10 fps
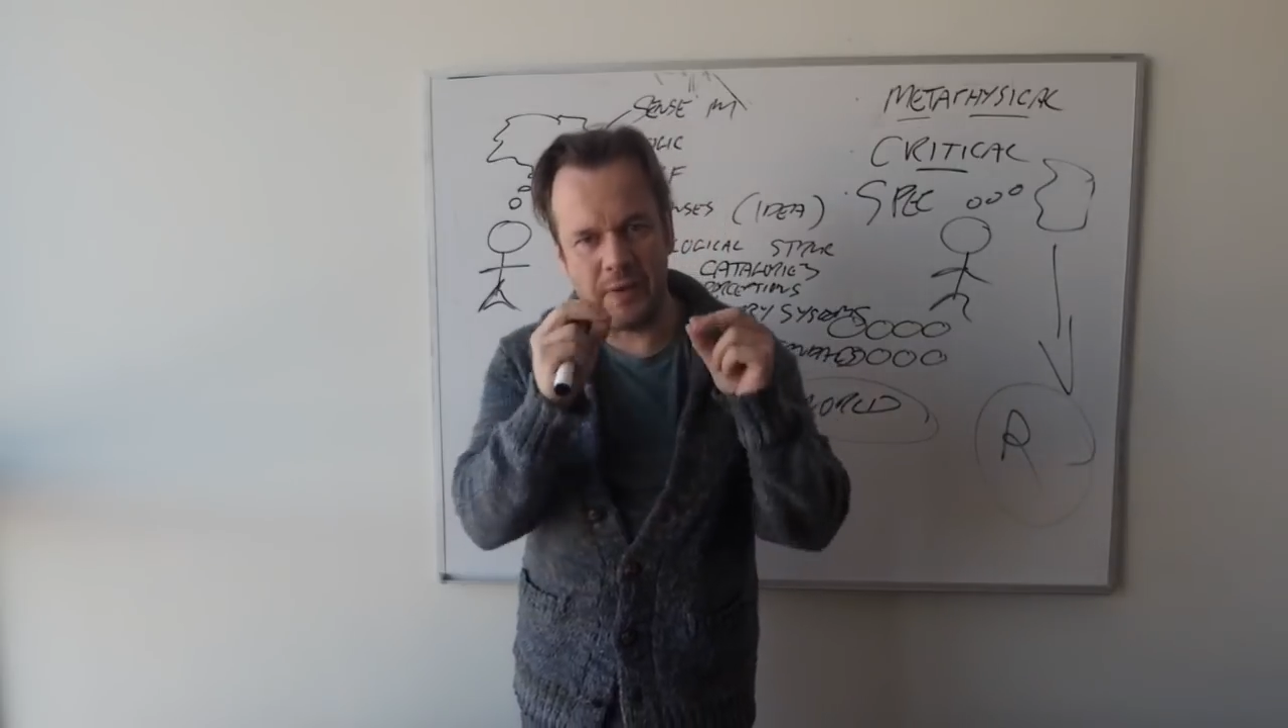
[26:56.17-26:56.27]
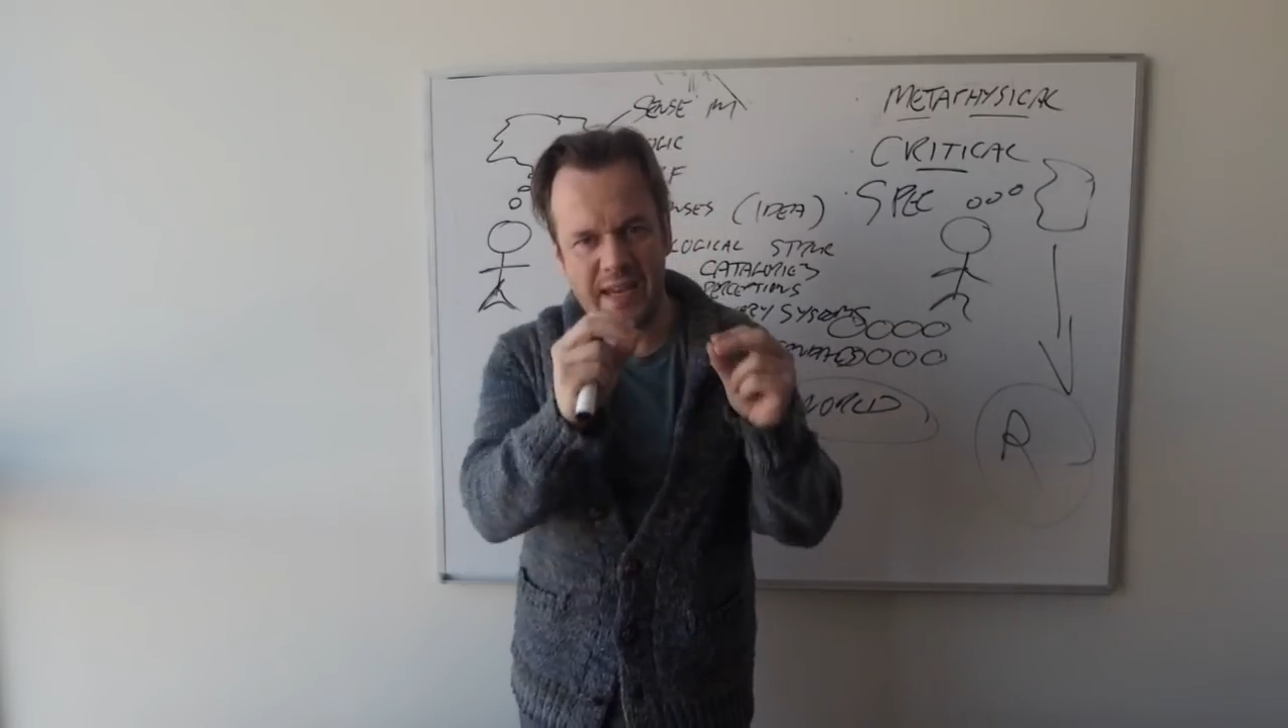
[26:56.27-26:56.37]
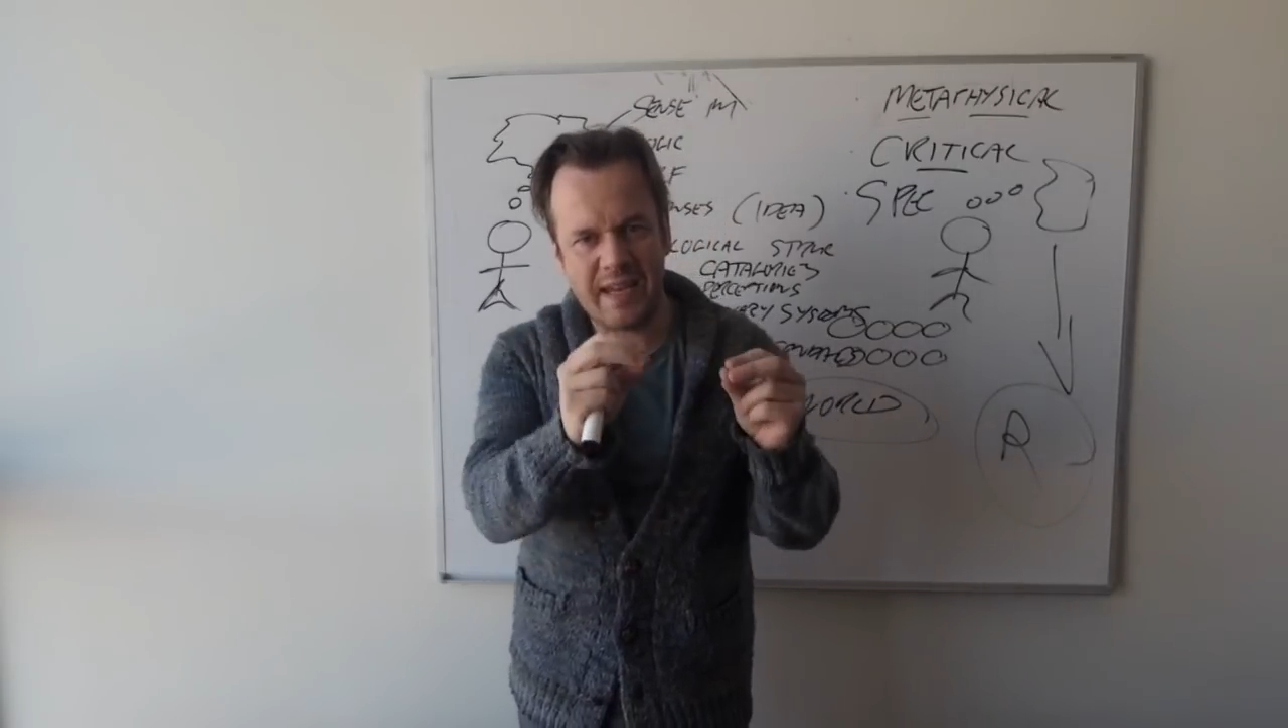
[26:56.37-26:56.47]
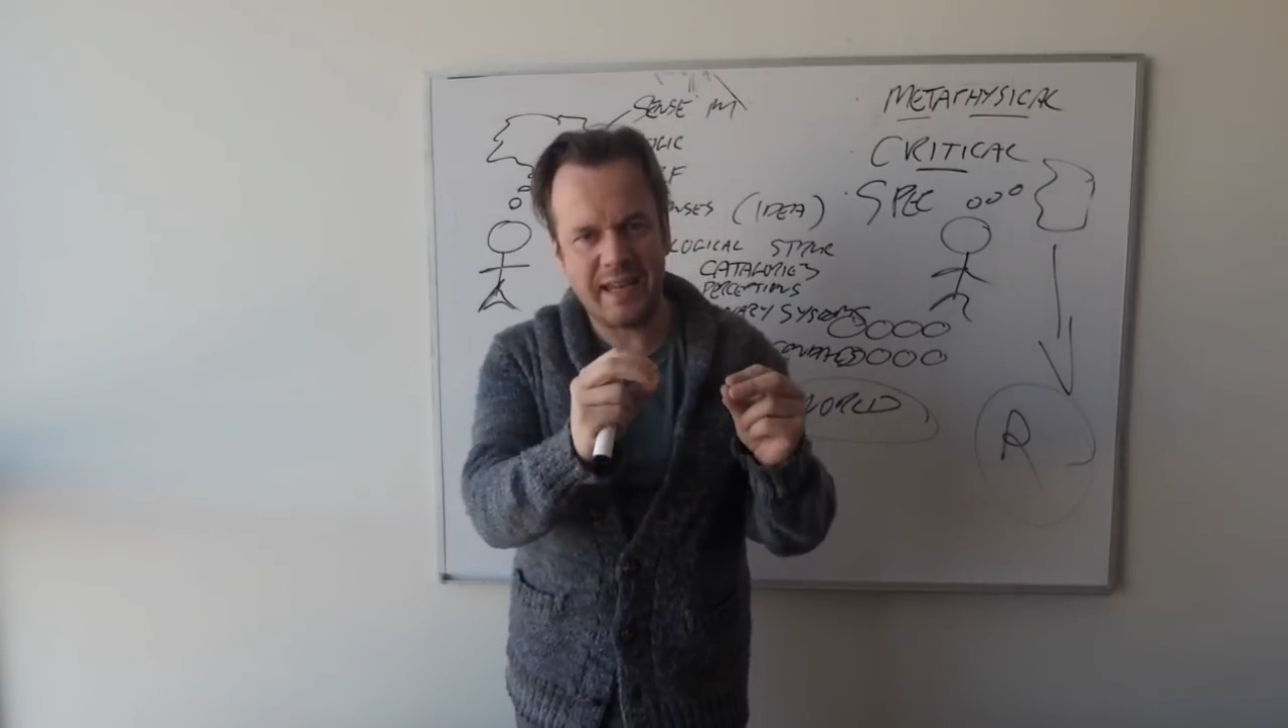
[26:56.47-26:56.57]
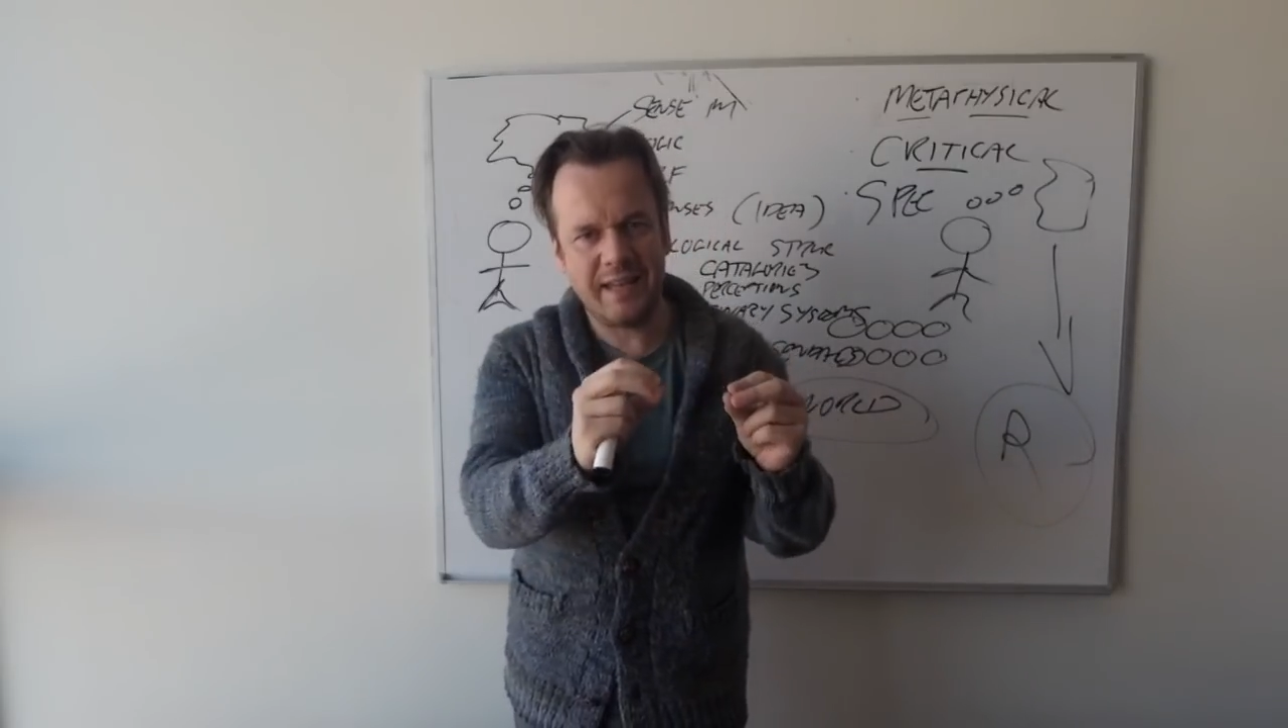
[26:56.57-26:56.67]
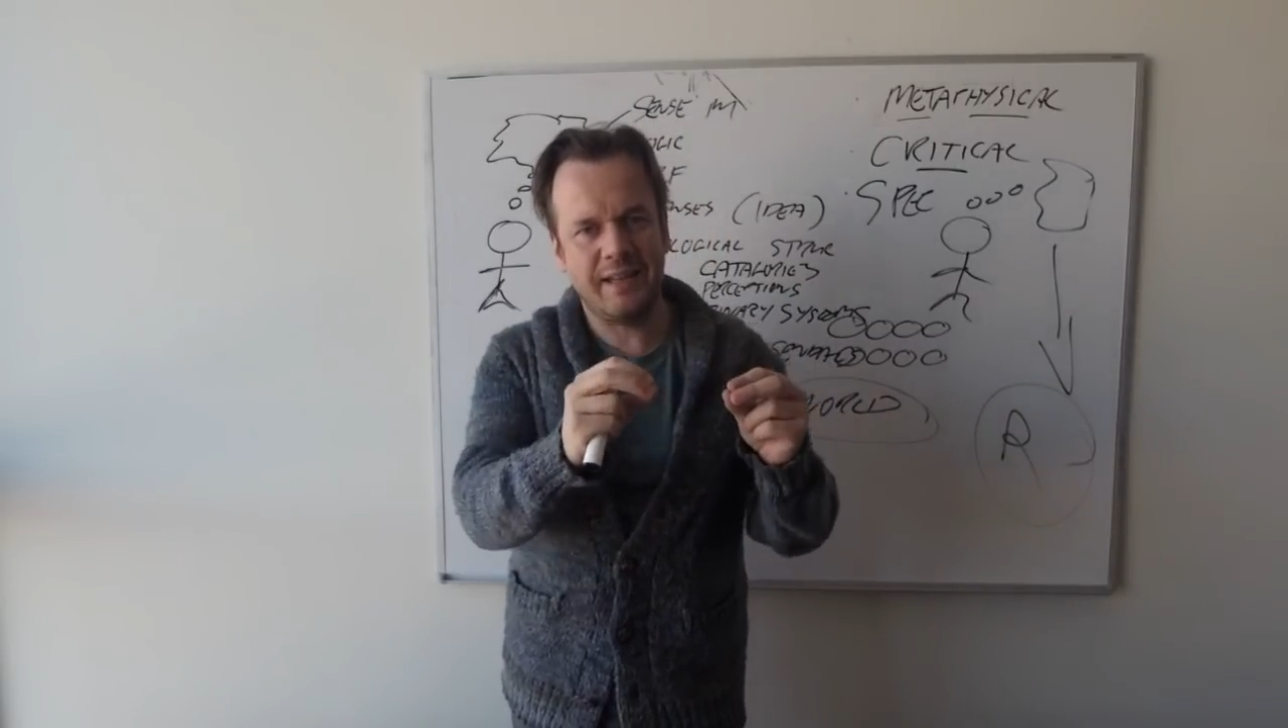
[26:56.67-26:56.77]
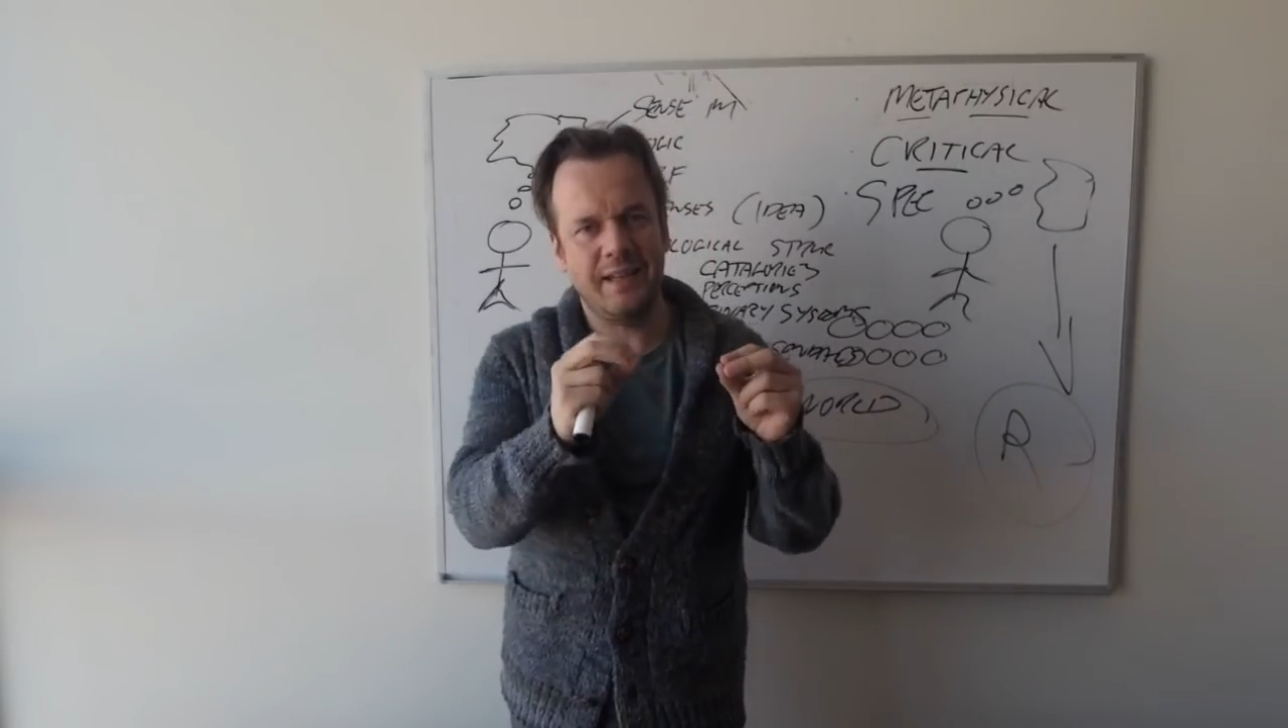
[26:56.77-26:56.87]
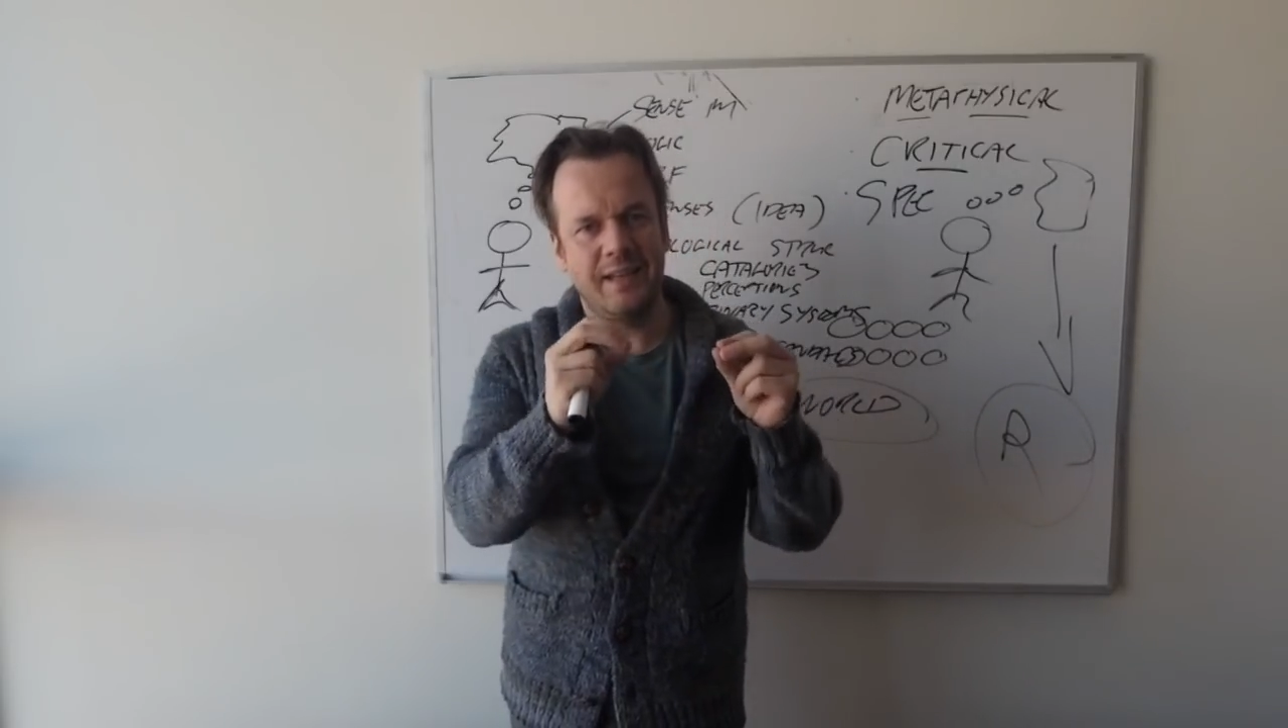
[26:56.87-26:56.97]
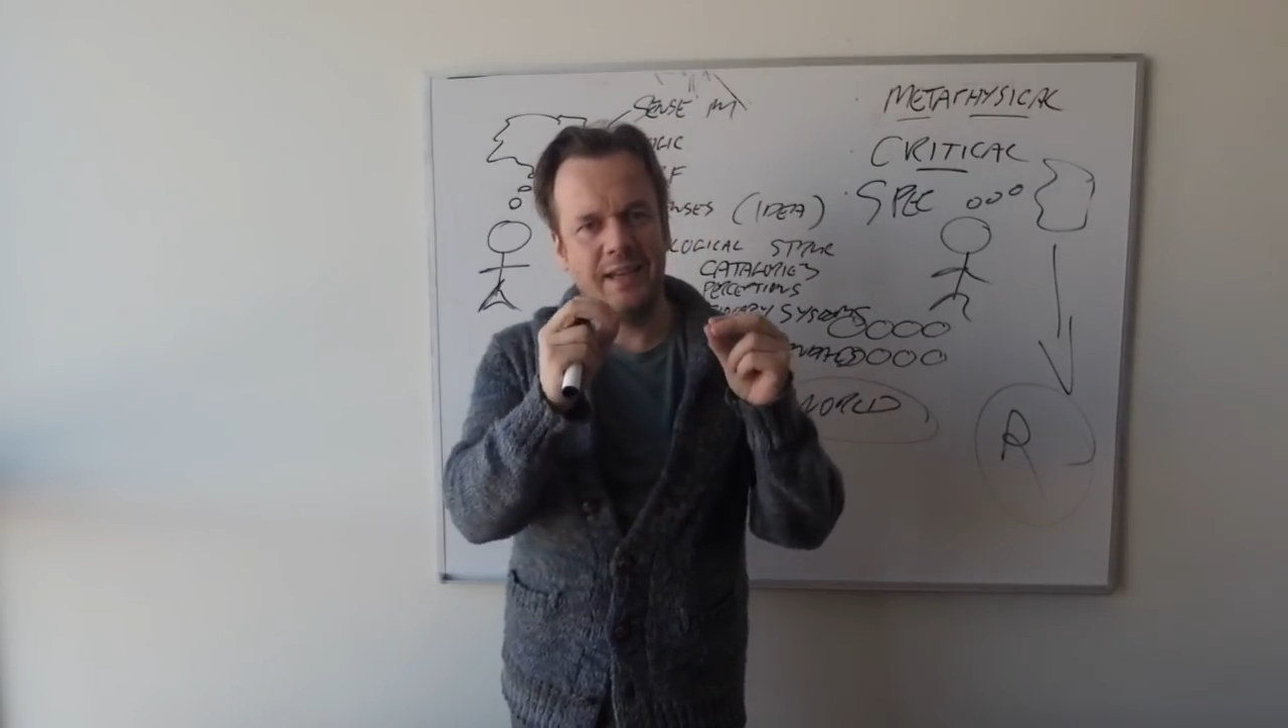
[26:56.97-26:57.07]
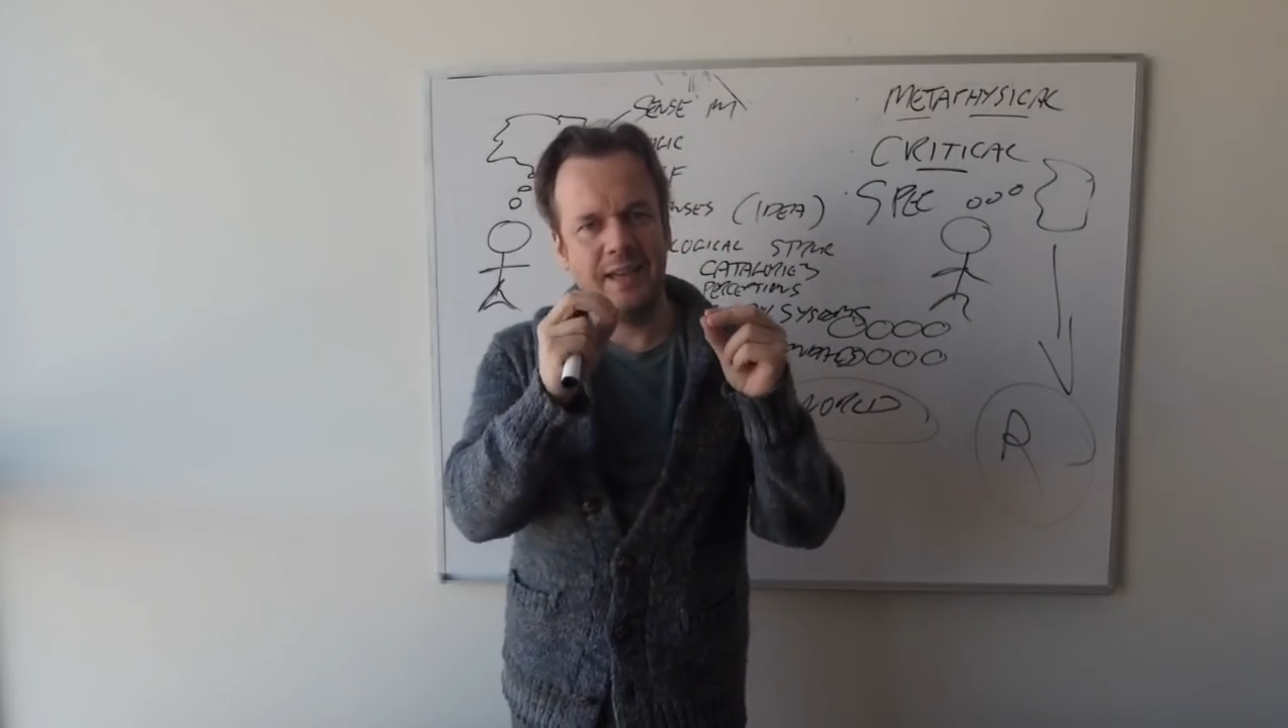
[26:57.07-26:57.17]

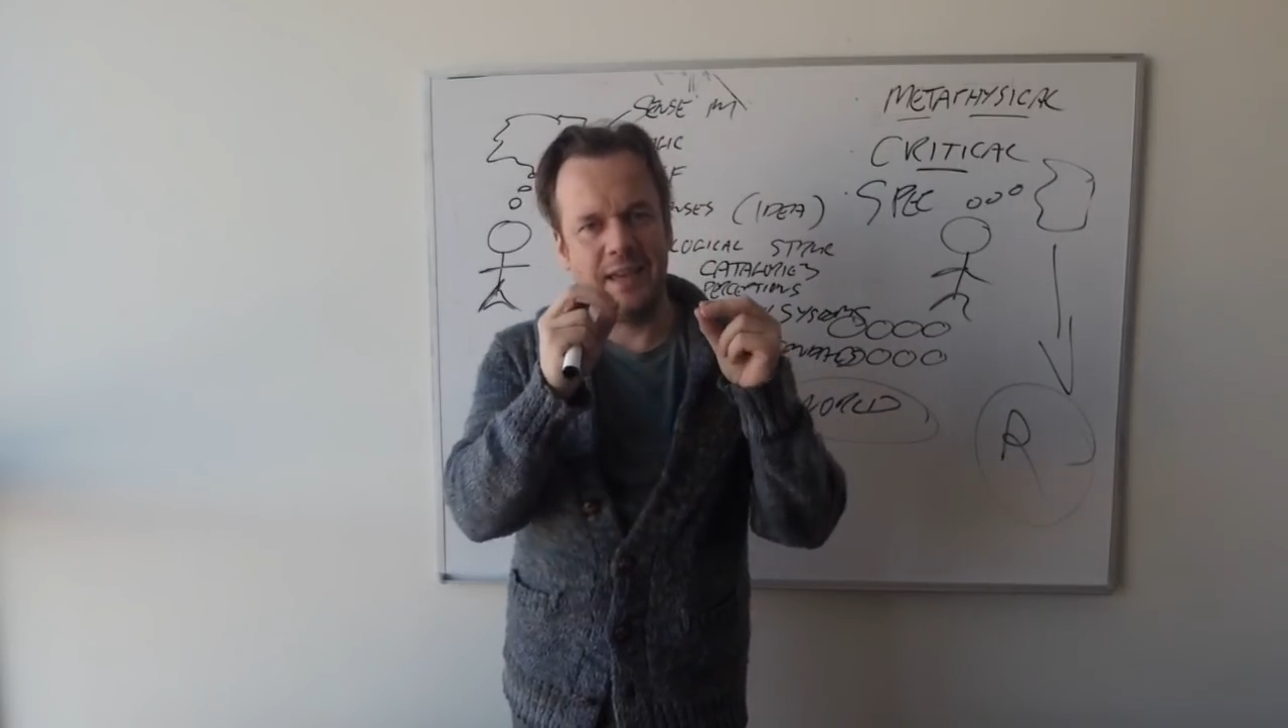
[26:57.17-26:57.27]
being